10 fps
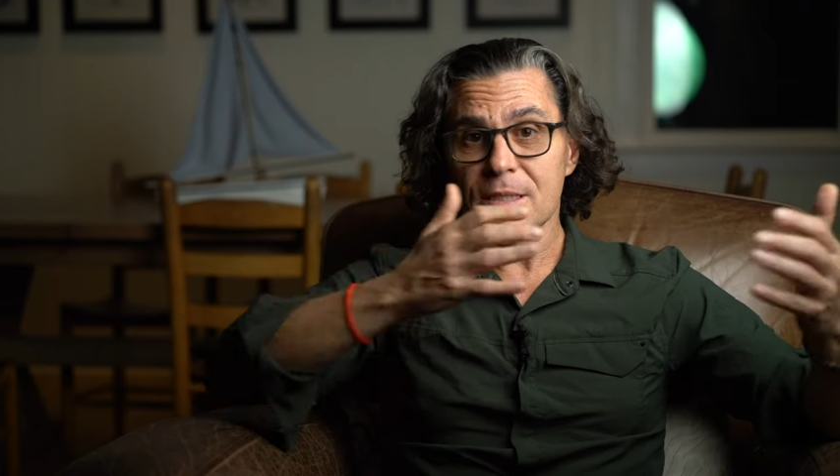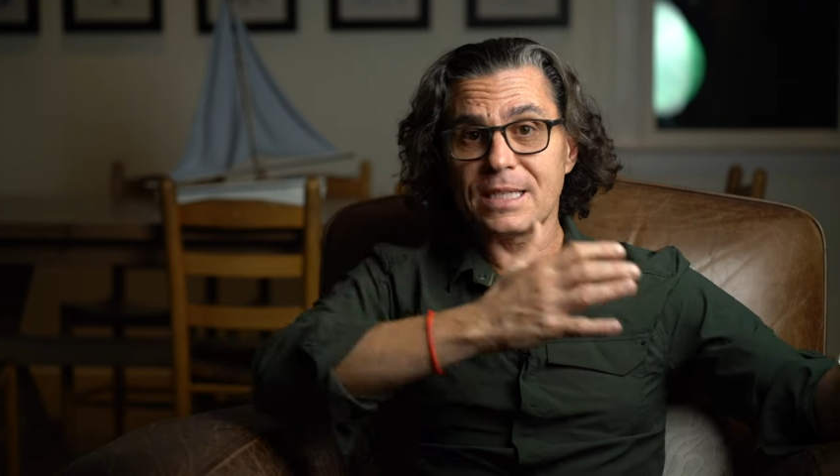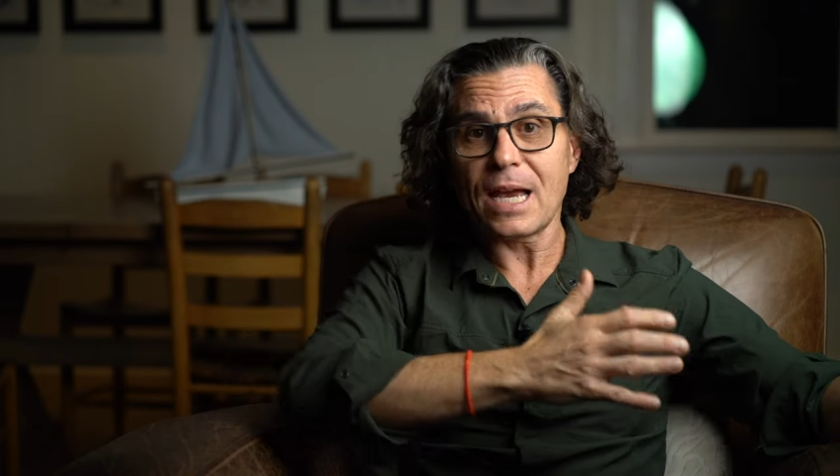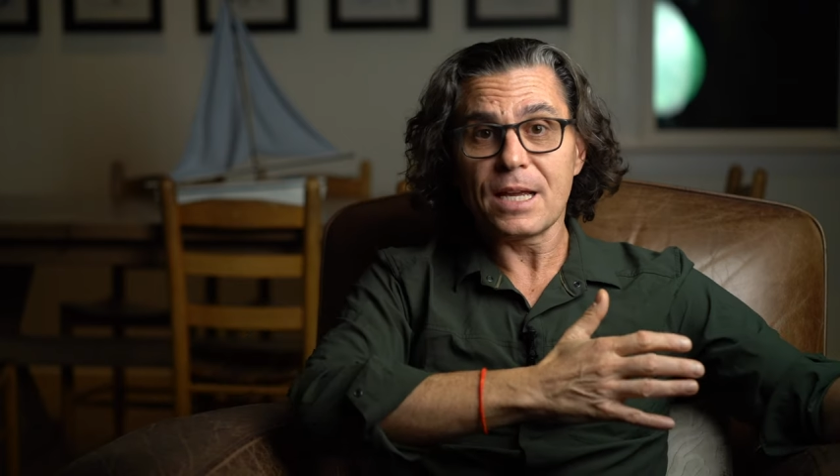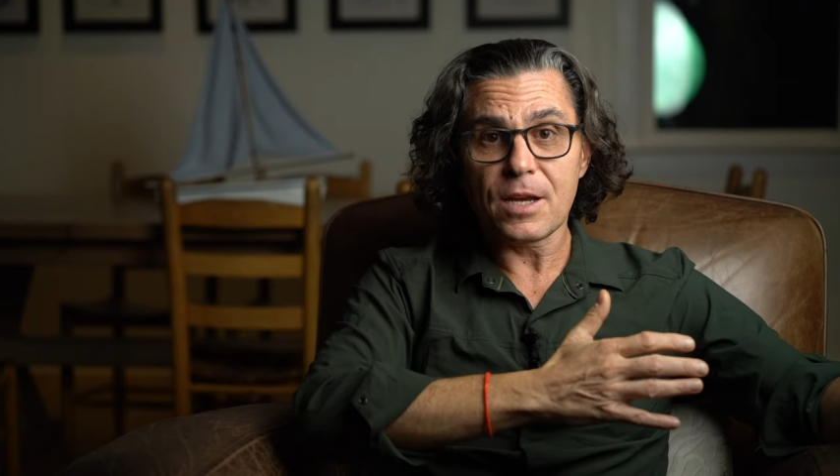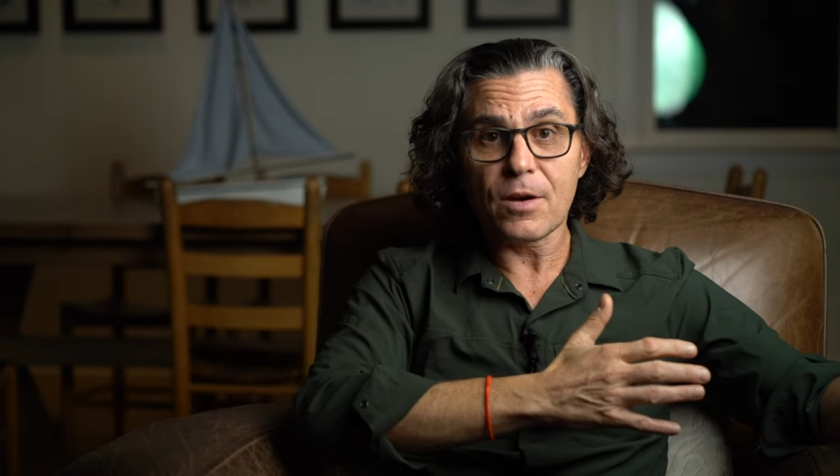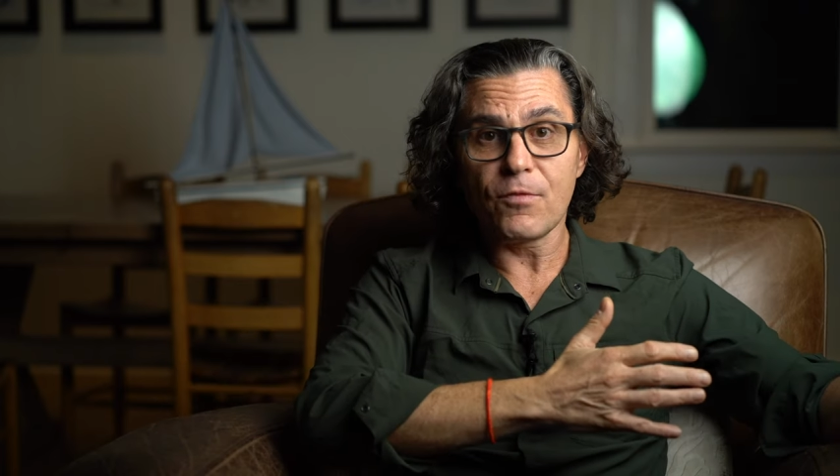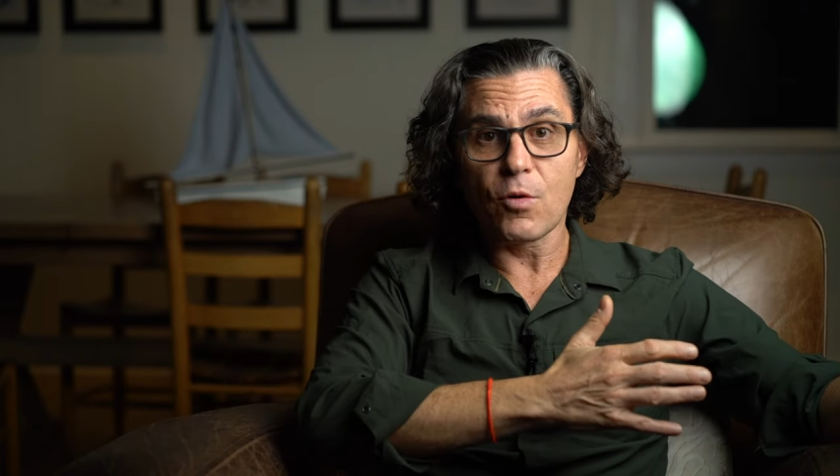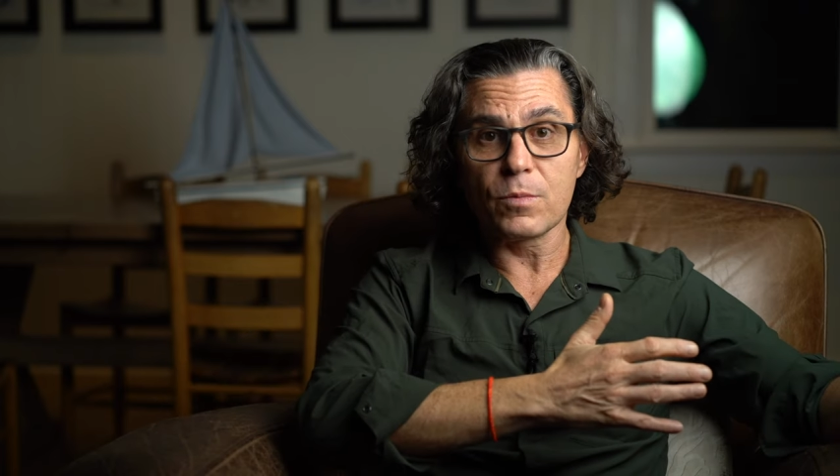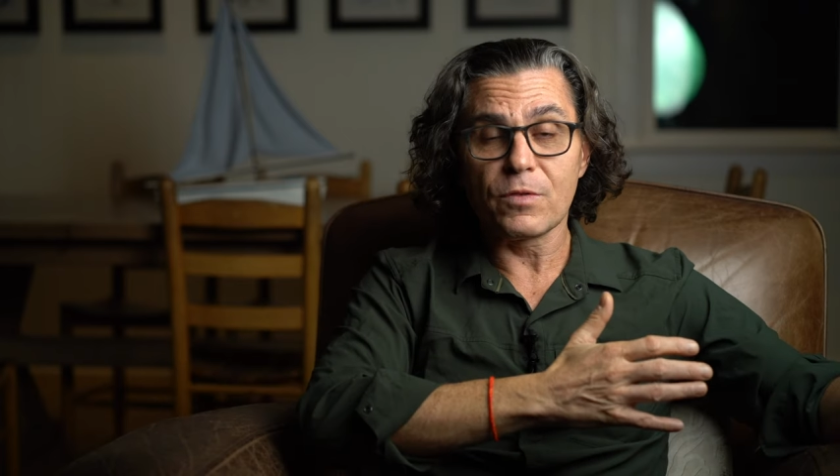secondary
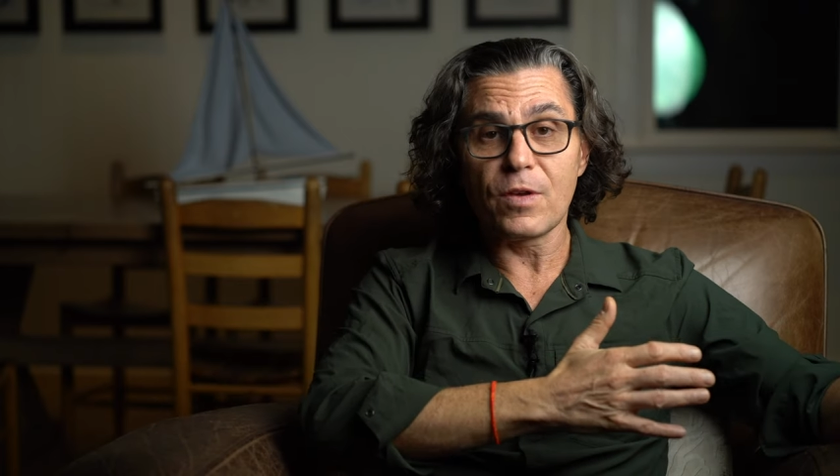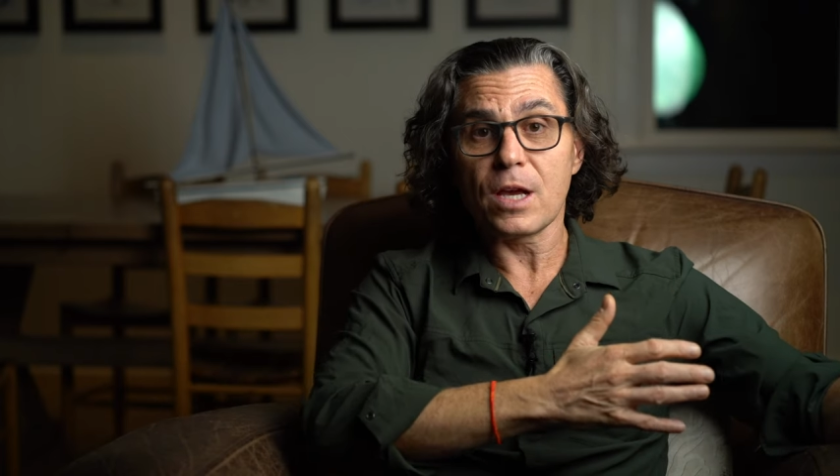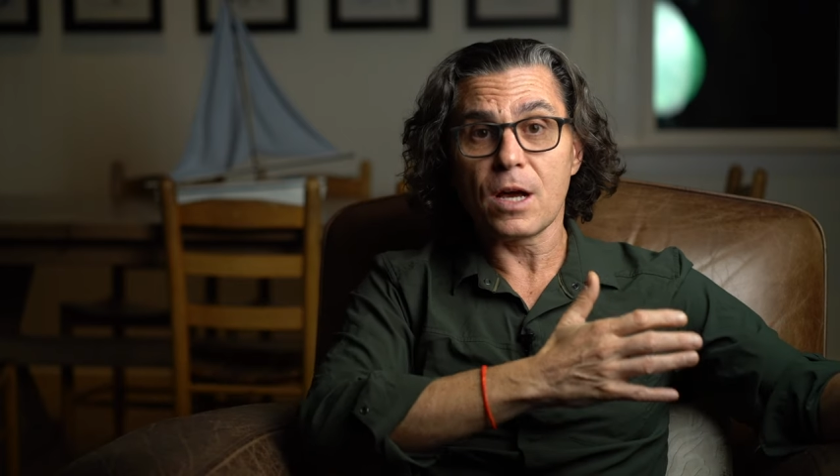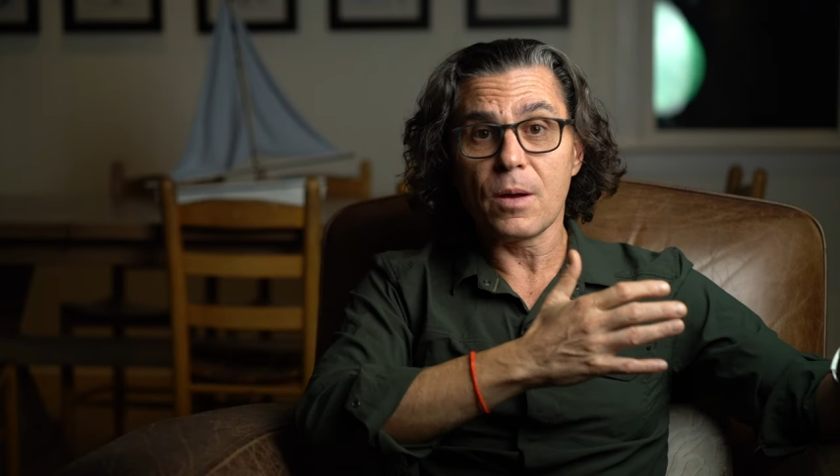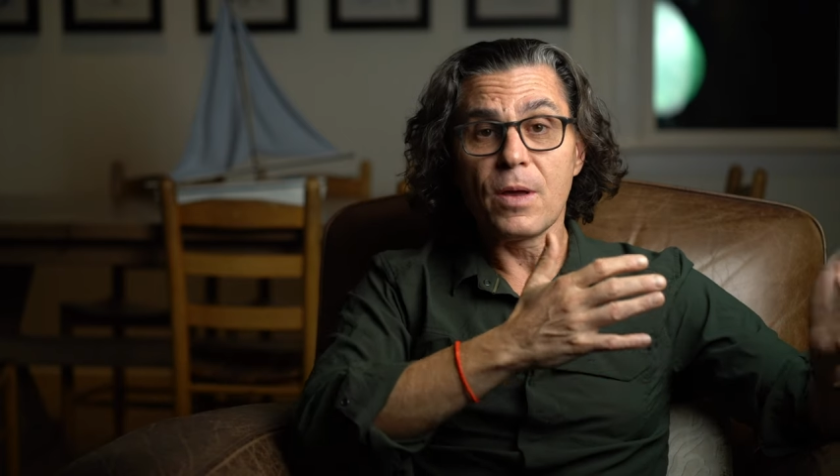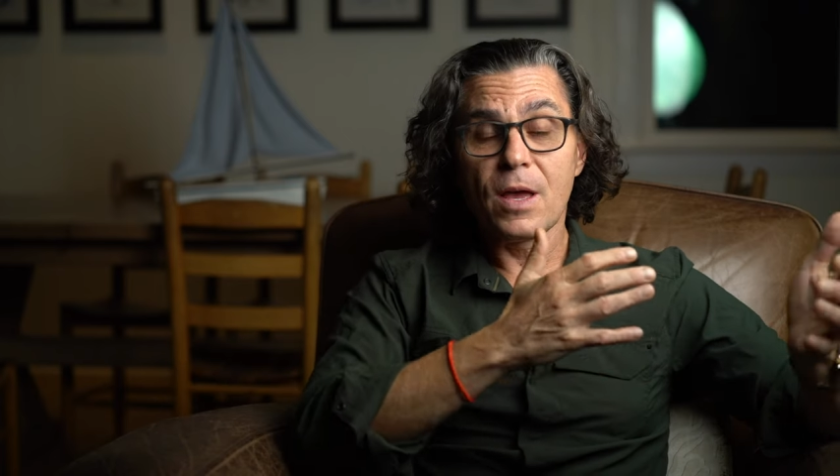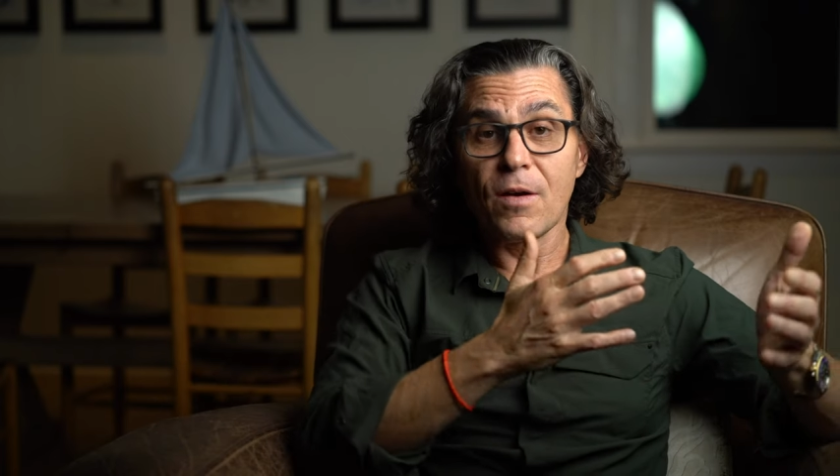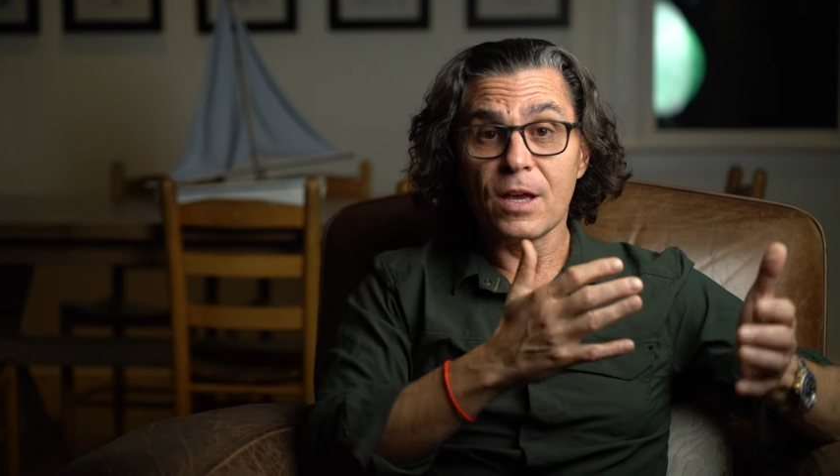forms of income